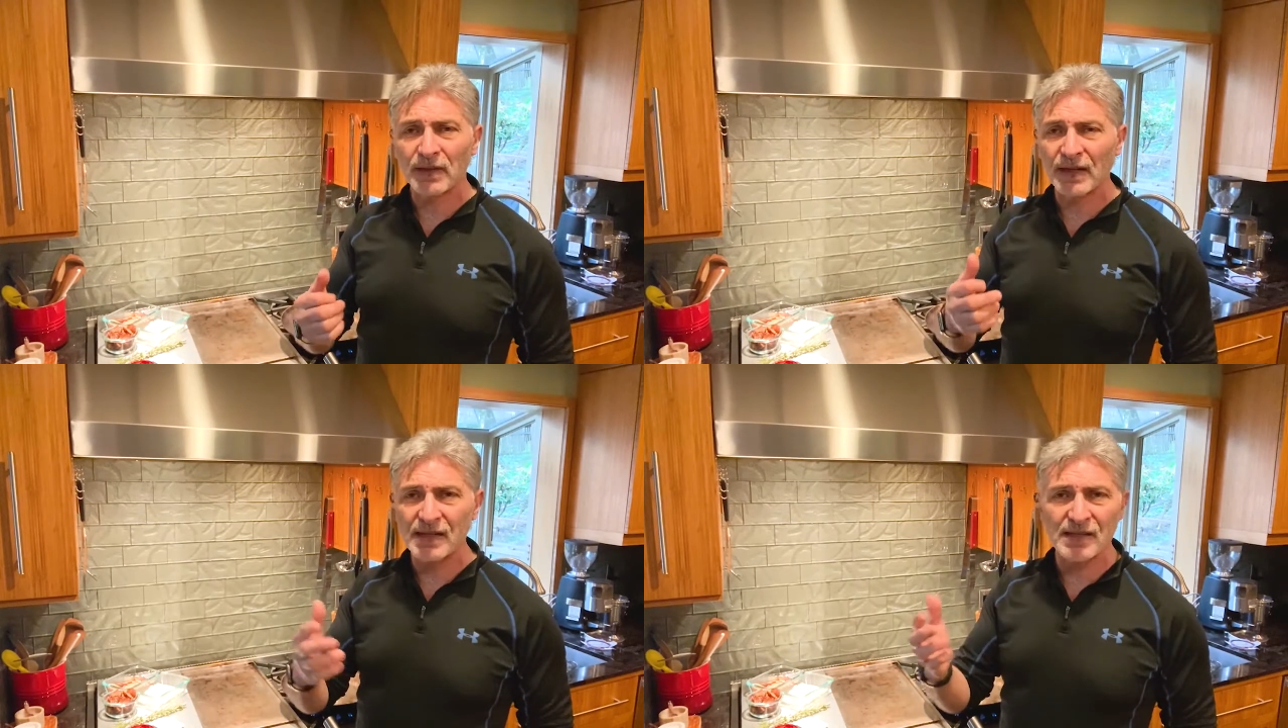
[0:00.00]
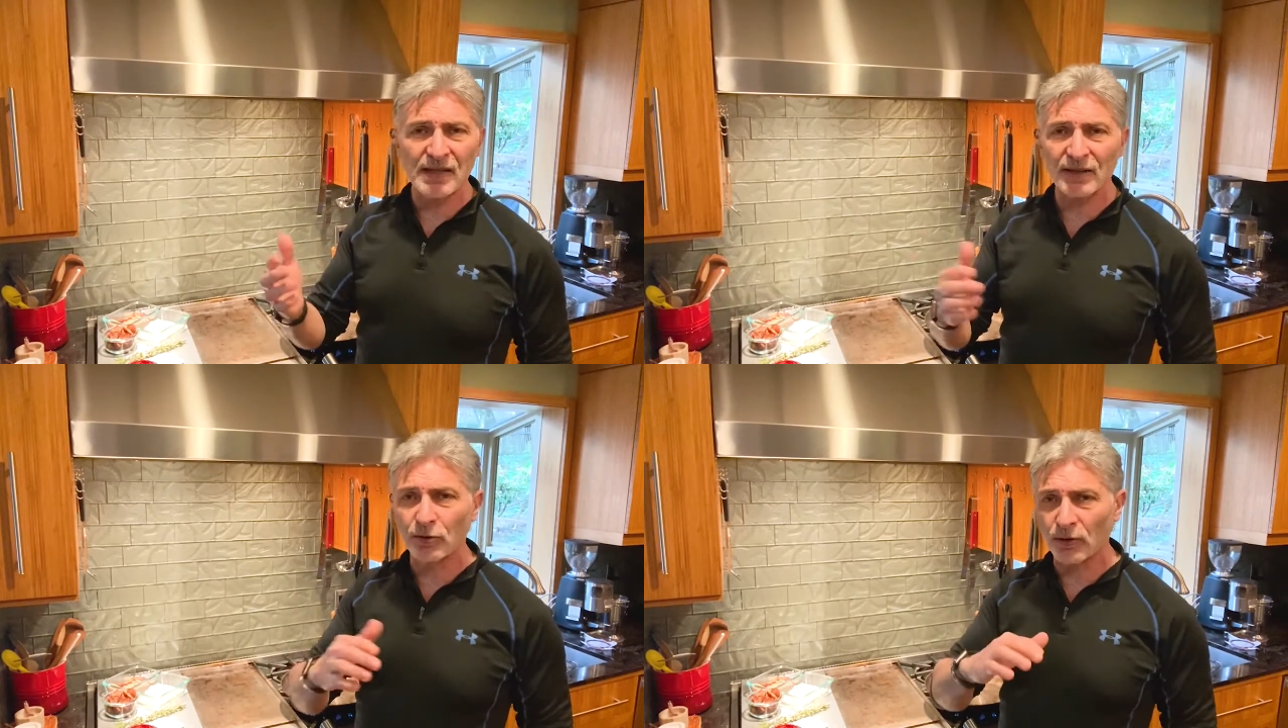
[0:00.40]
Like I
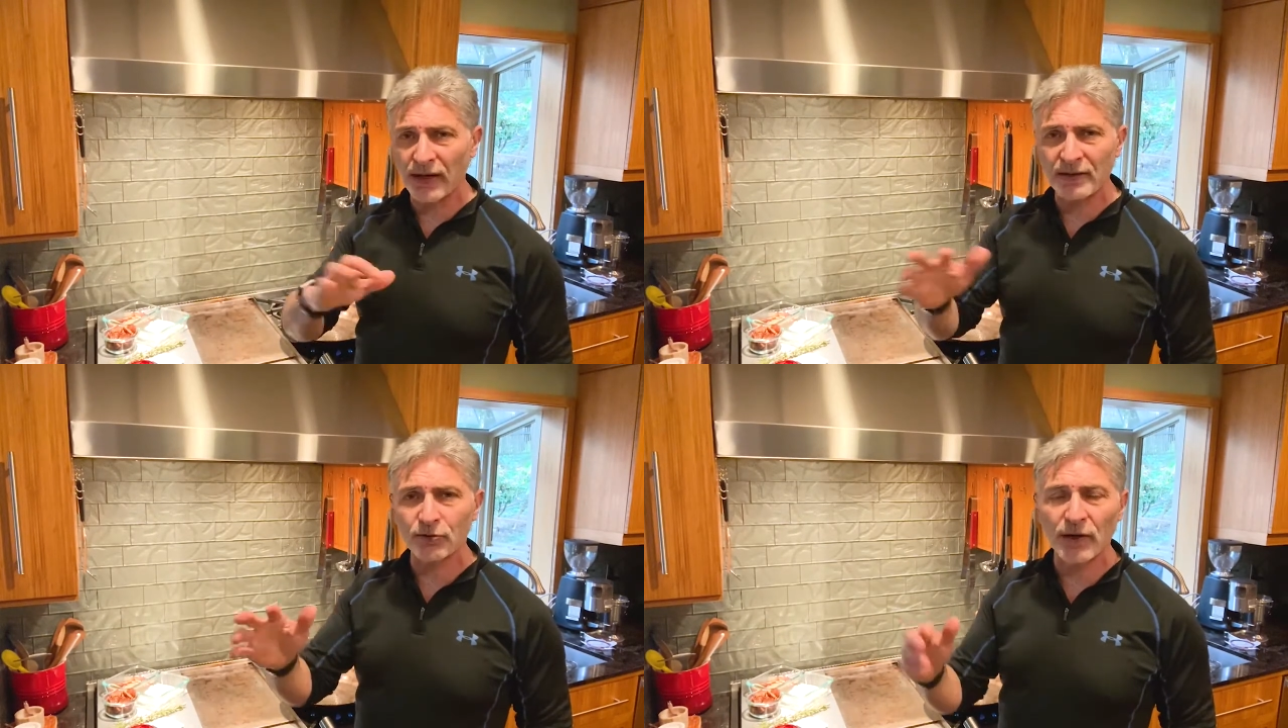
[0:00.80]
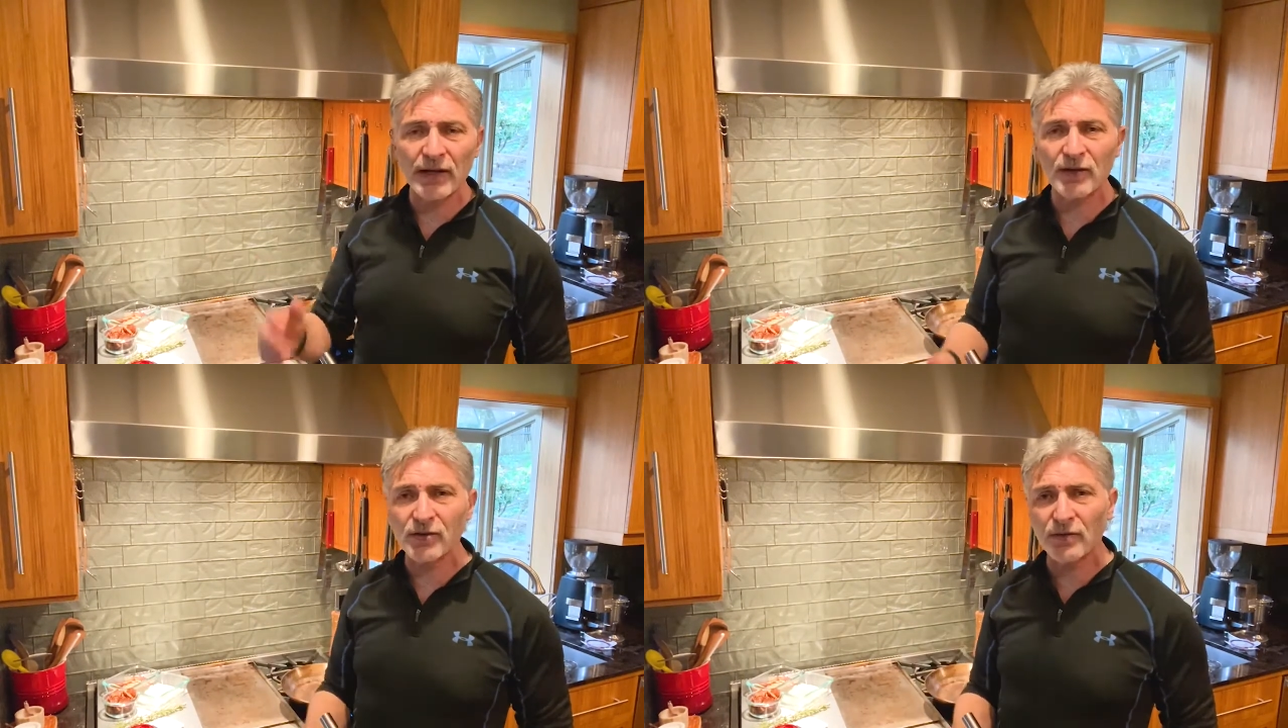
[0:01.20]
said, great
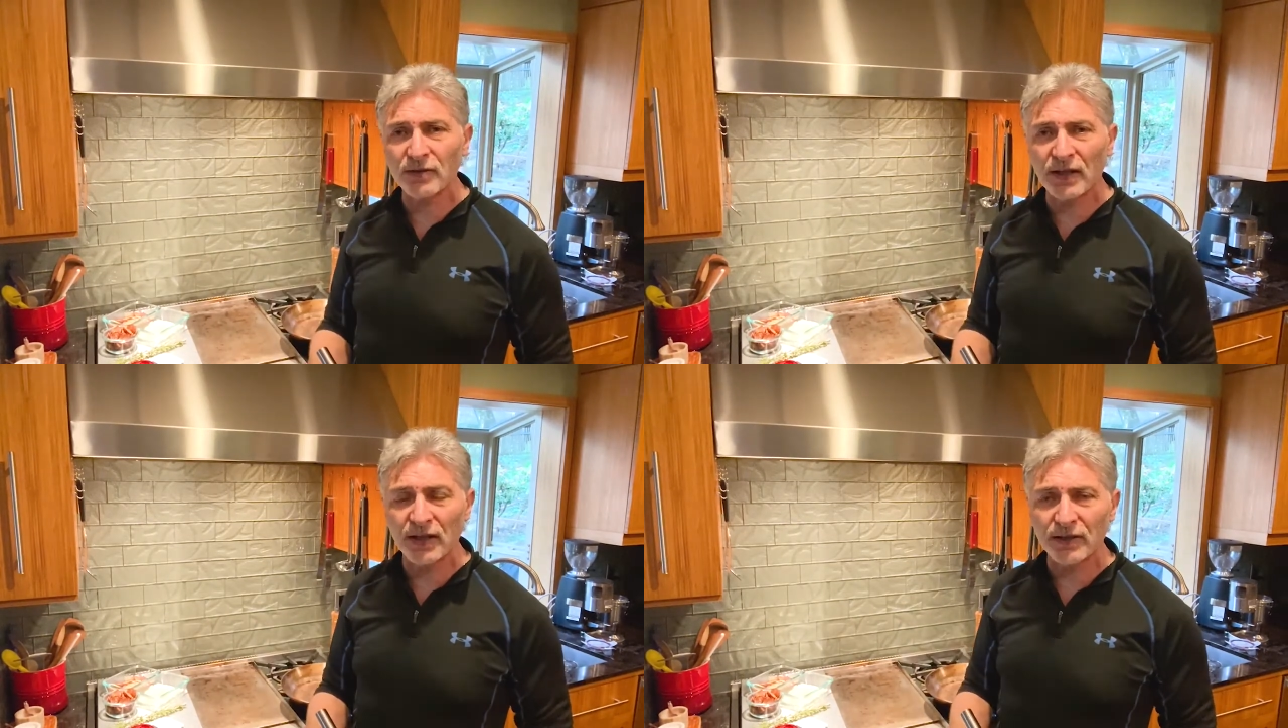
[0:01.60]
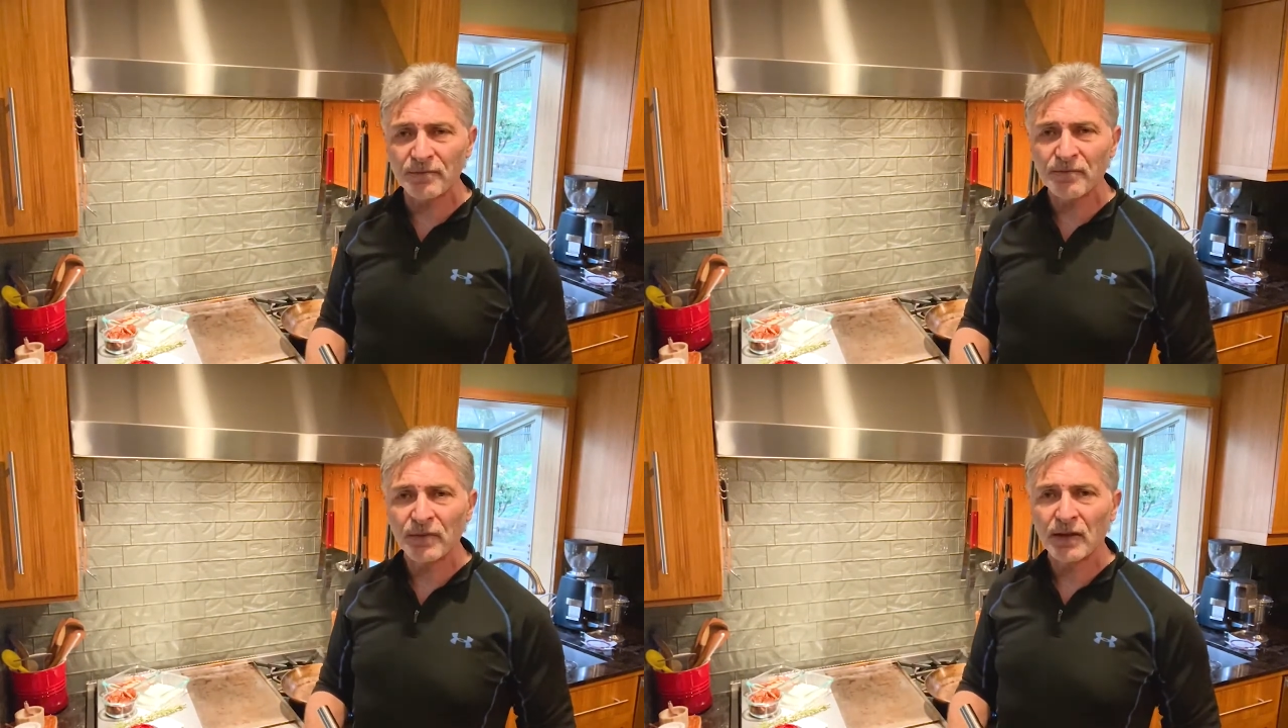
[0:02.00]
trainers over there.